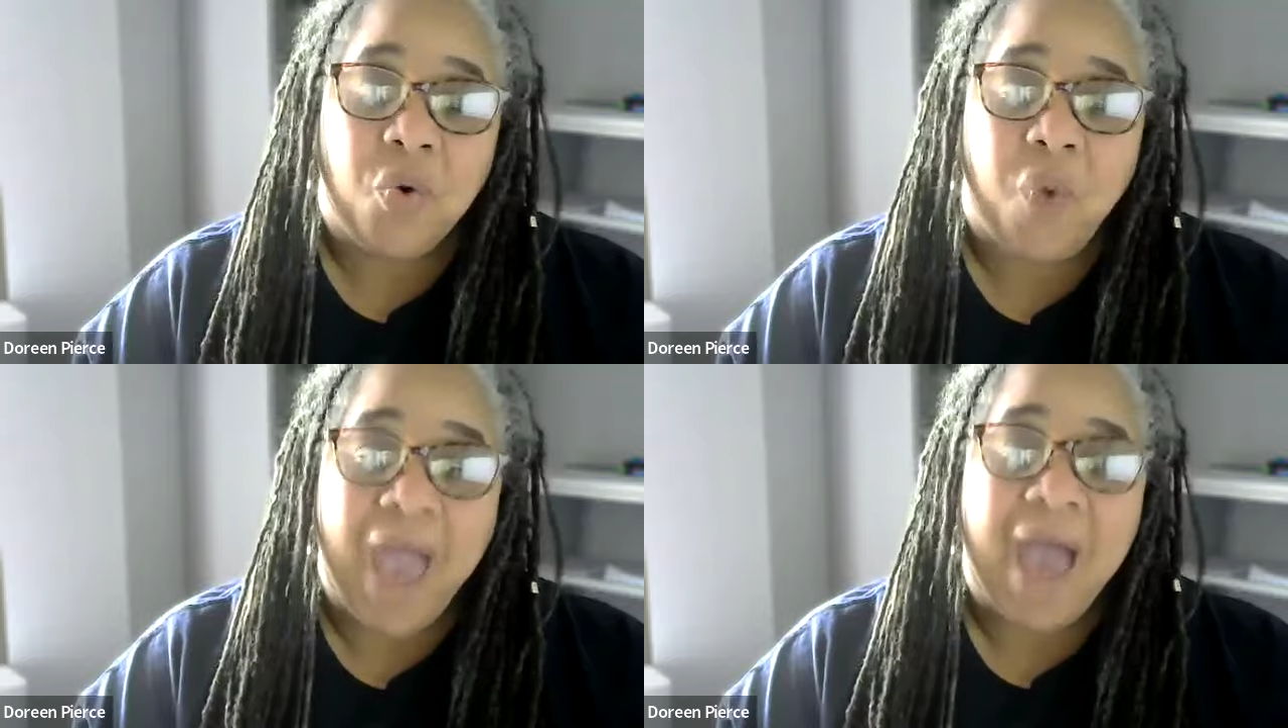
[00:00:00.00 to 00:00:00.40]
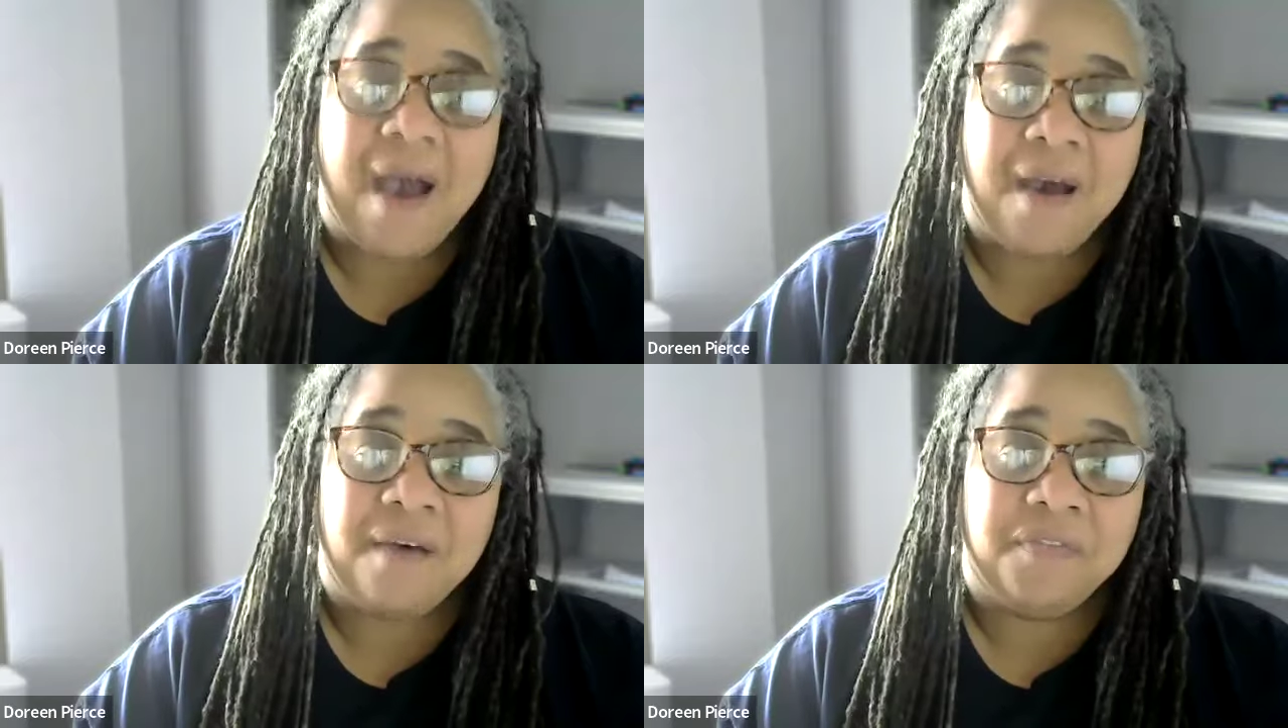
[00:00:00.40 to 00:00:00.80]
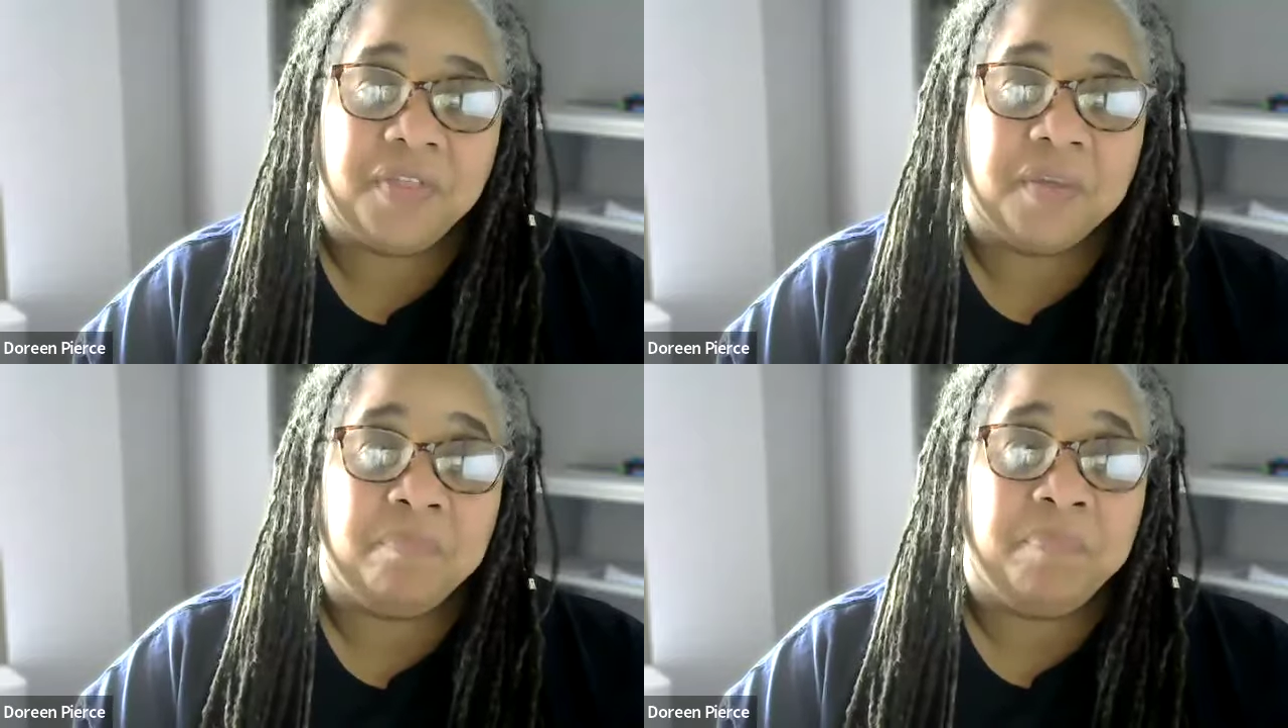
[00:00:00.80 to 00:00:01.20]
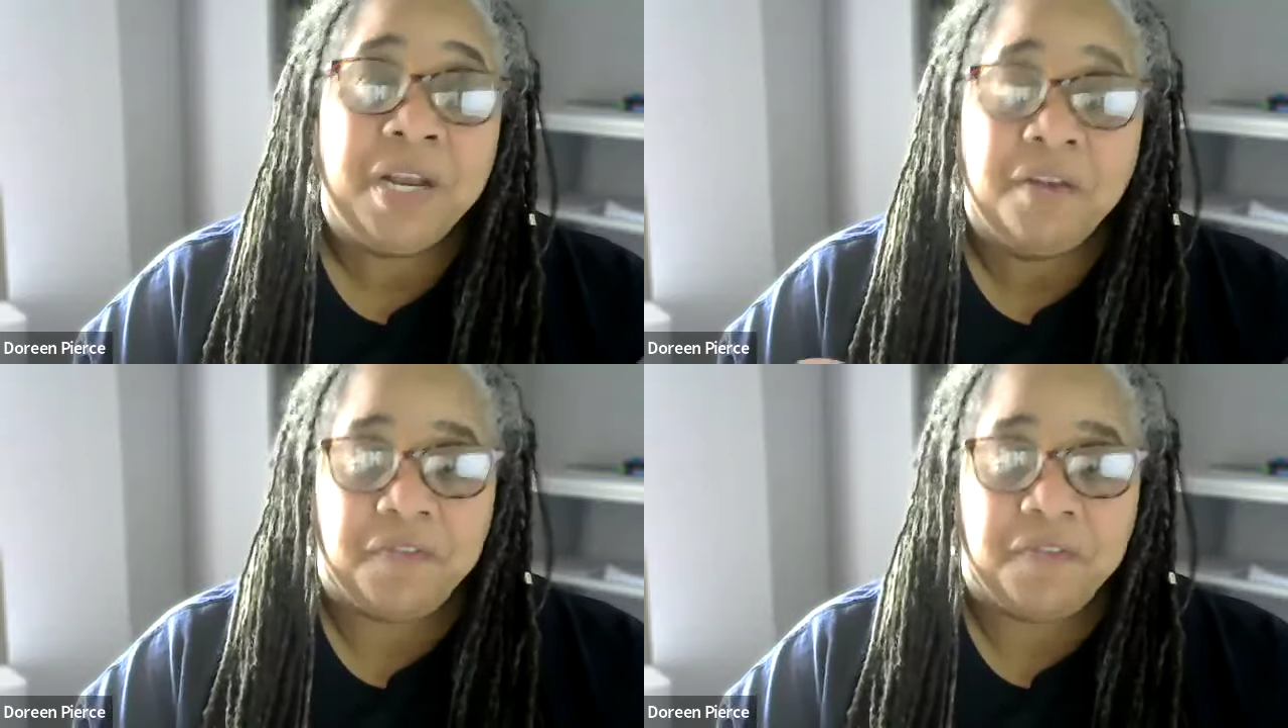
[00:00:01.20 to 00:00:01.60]
who have the
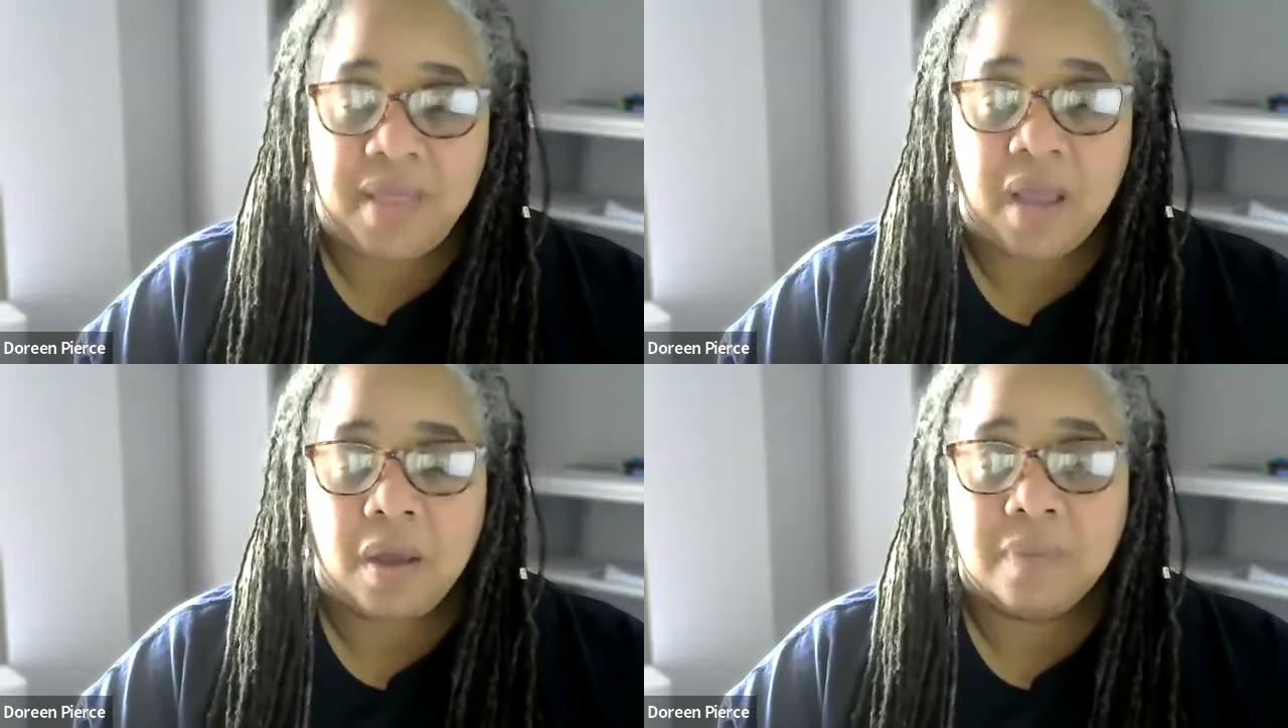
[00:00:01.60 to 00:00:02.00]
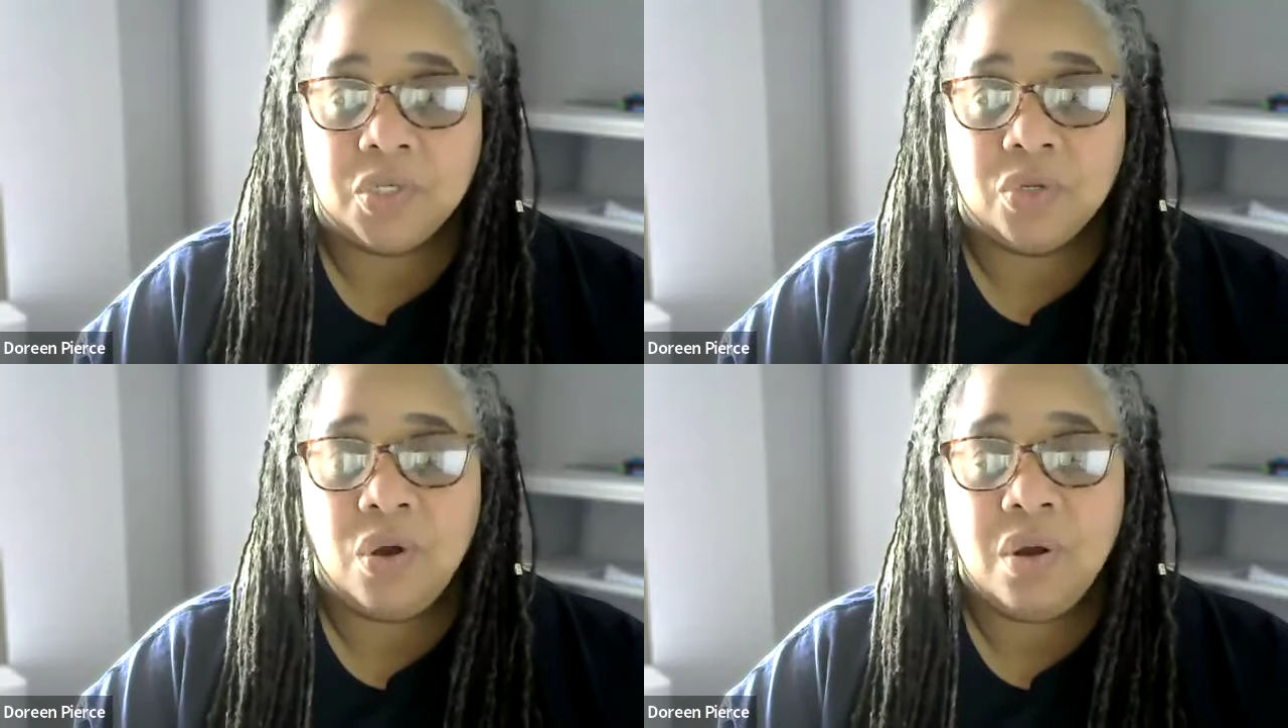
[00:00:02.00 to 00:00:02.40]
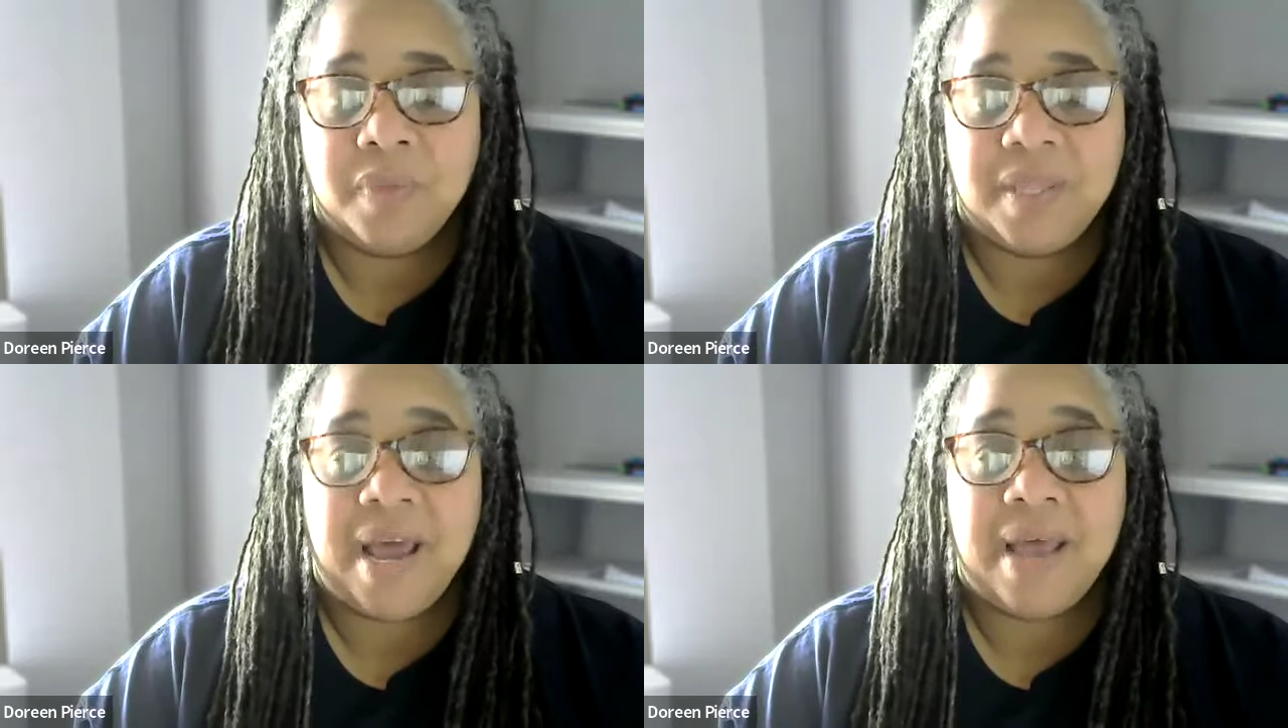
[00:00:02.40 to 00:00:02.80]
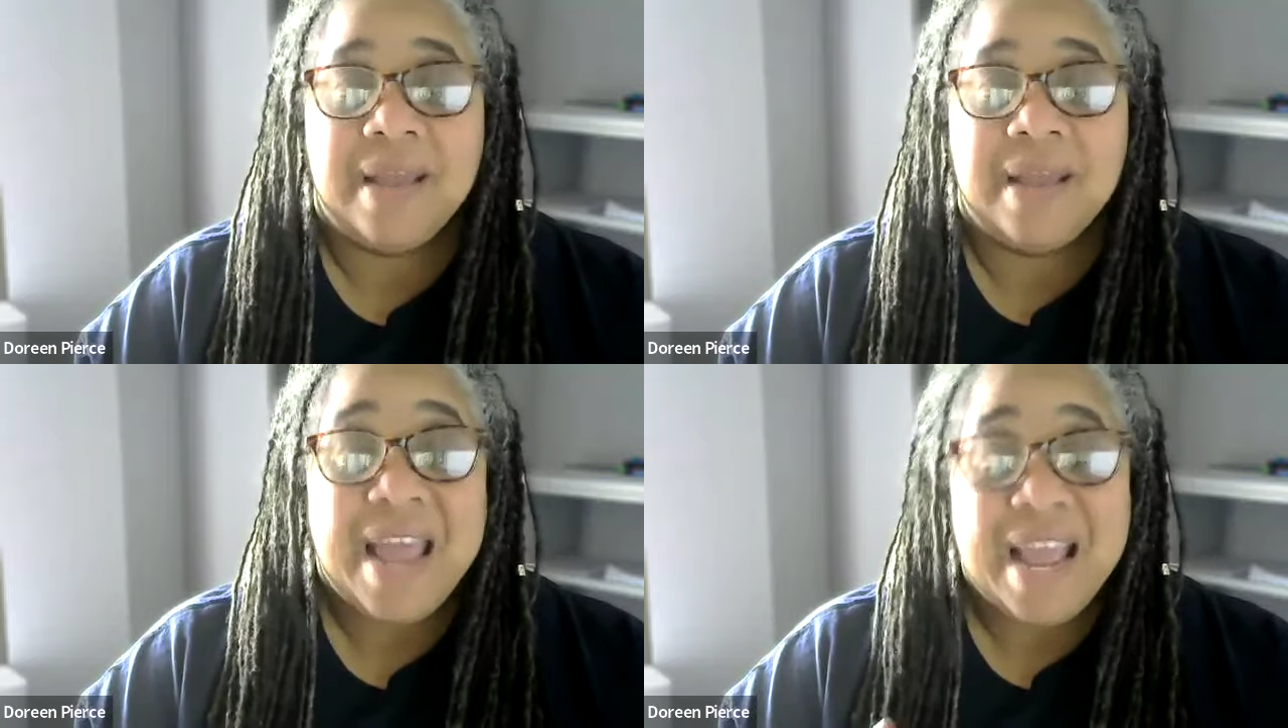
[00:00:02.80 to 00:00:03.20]
benefit that comes along with that.